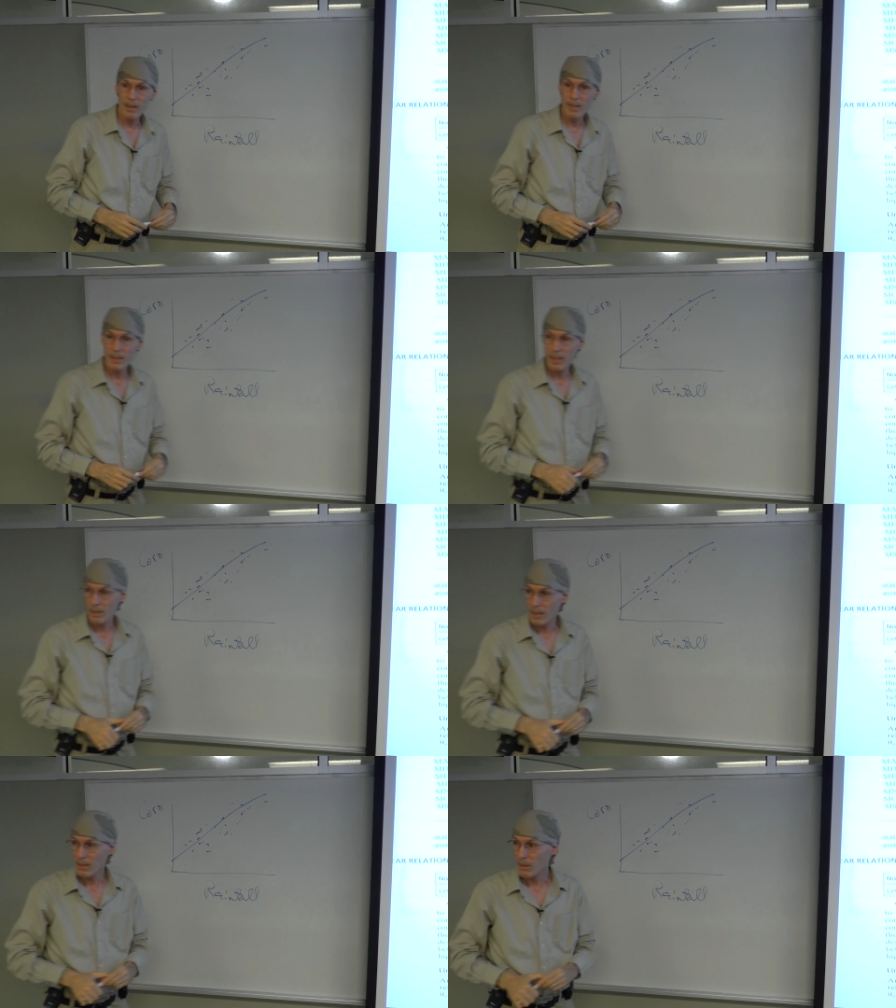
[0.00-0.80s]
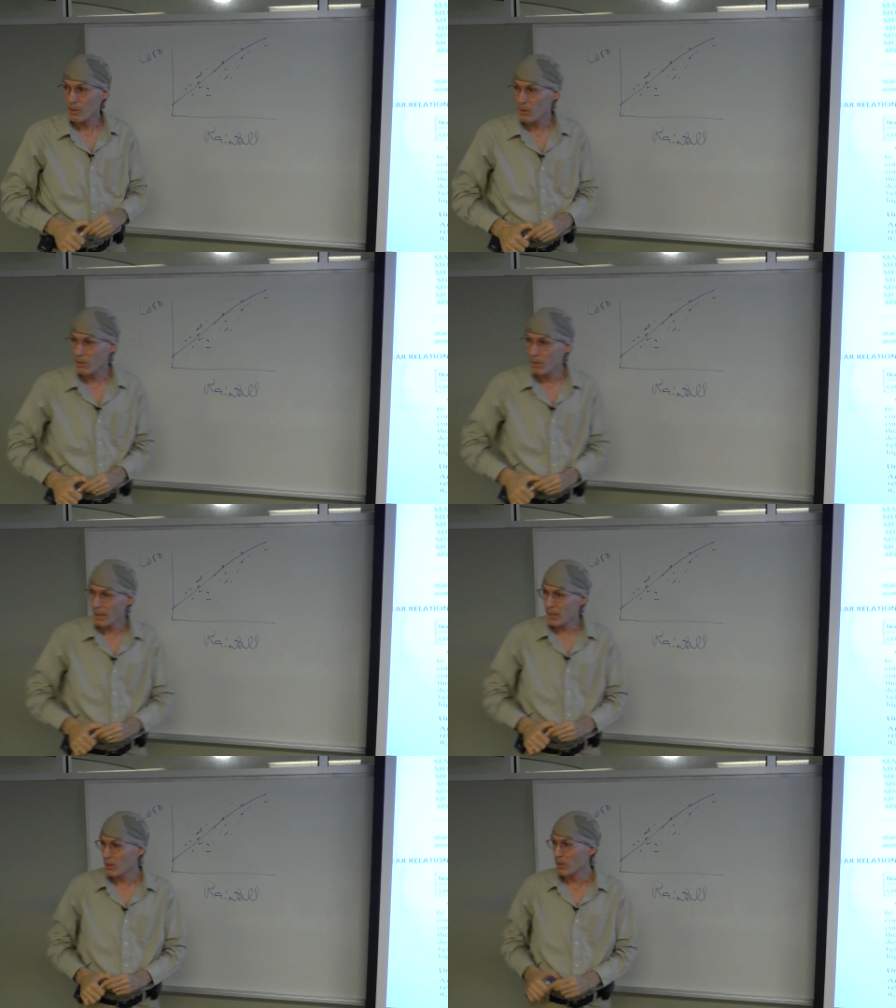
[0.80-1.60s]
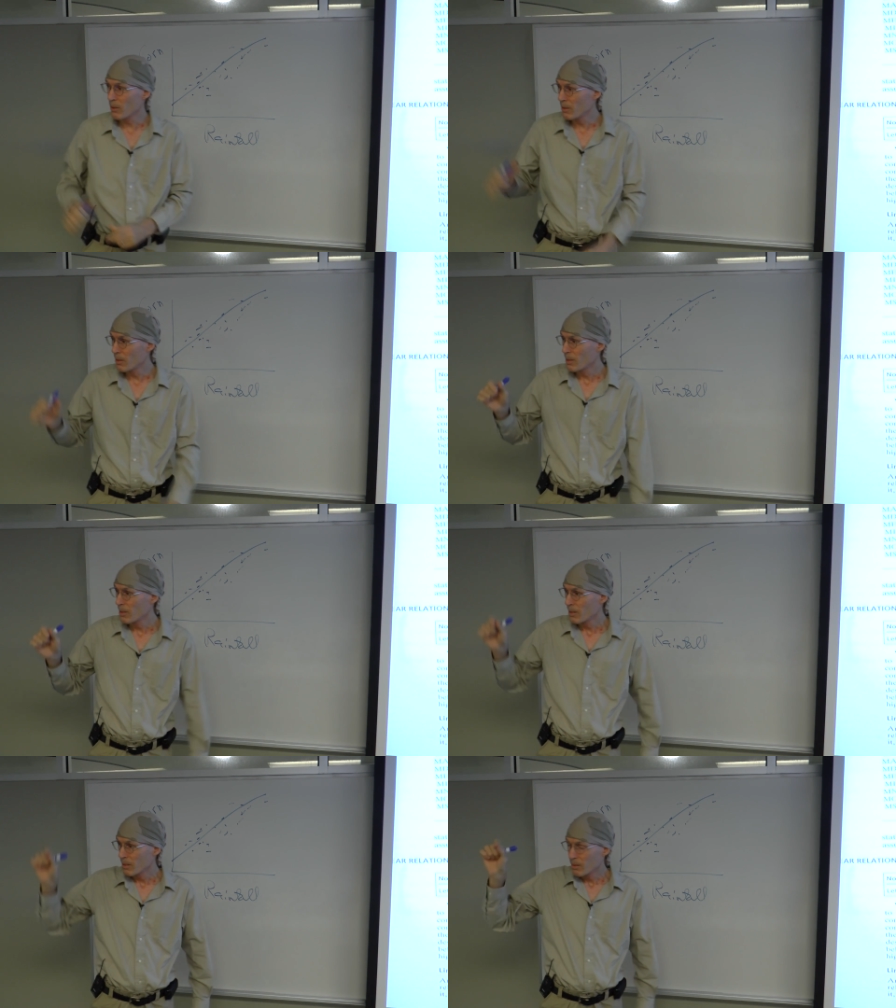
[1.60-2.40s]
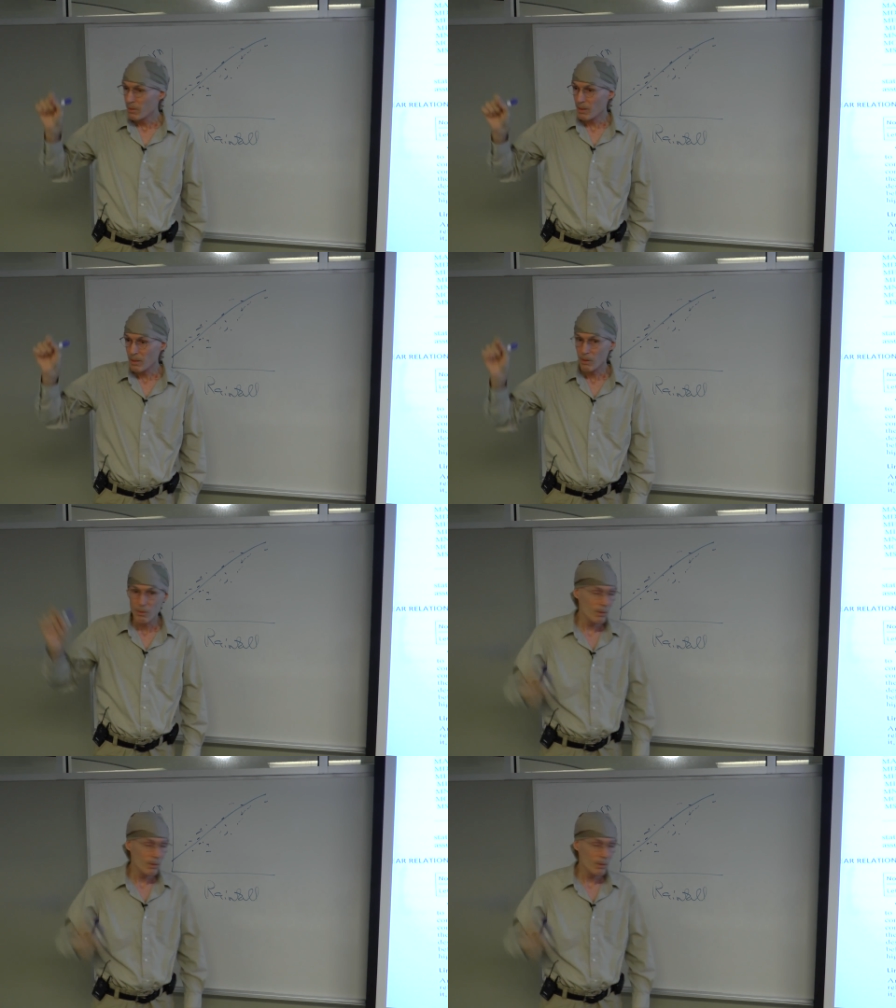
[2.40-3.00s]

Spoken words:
And then they literally used to measure, with a little